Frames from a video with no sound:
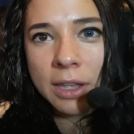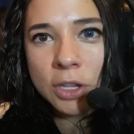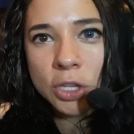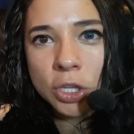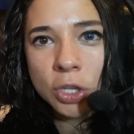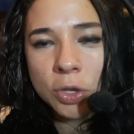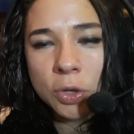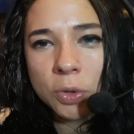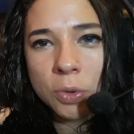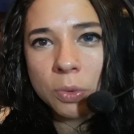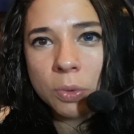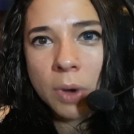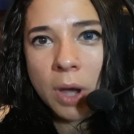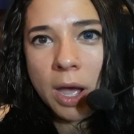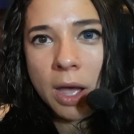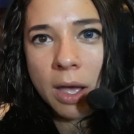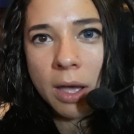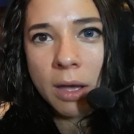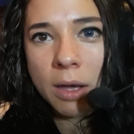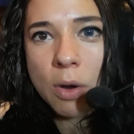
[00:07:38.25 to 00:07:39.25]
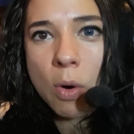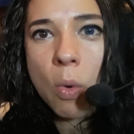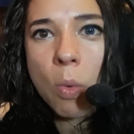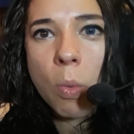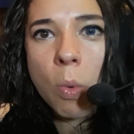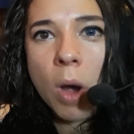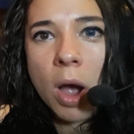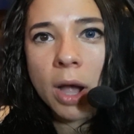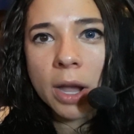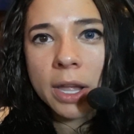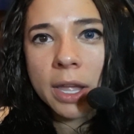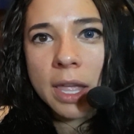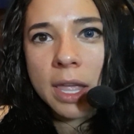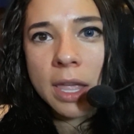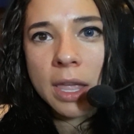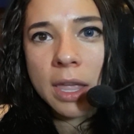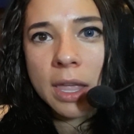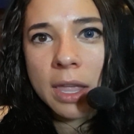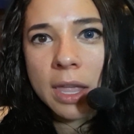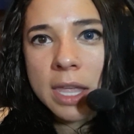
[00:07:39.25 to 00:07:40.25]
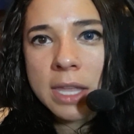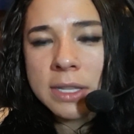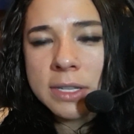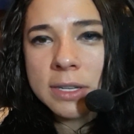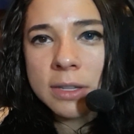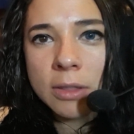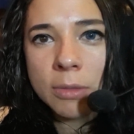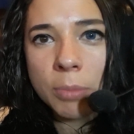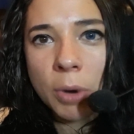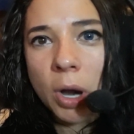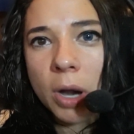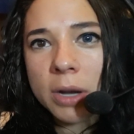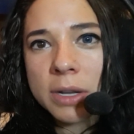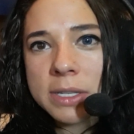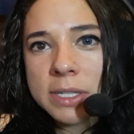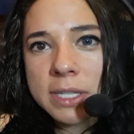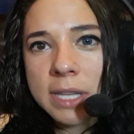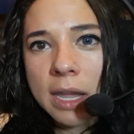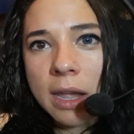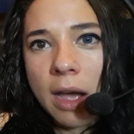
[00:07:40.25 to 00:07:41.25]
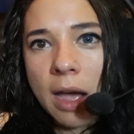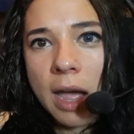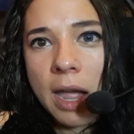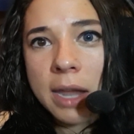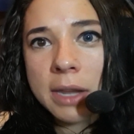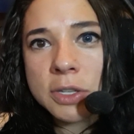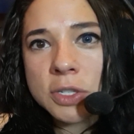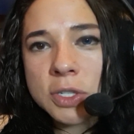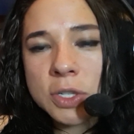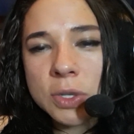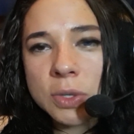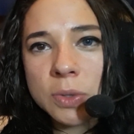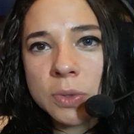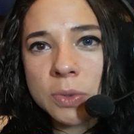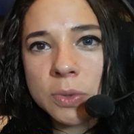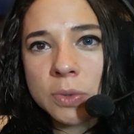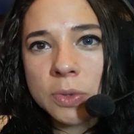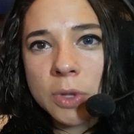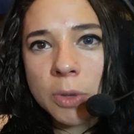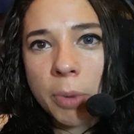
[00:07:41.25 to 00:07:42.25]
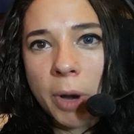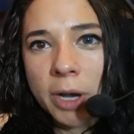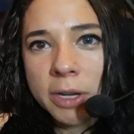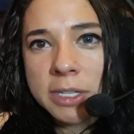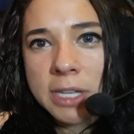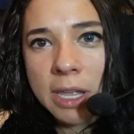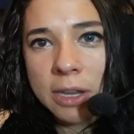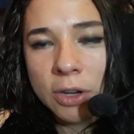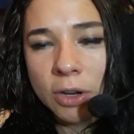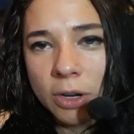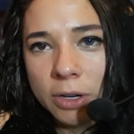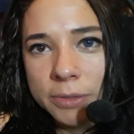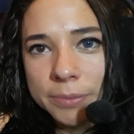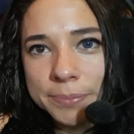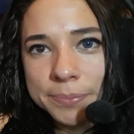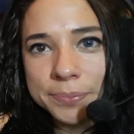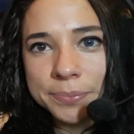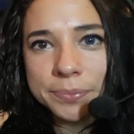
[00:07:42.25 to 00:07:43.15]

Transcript: you walk into the bar and say hi to the bartender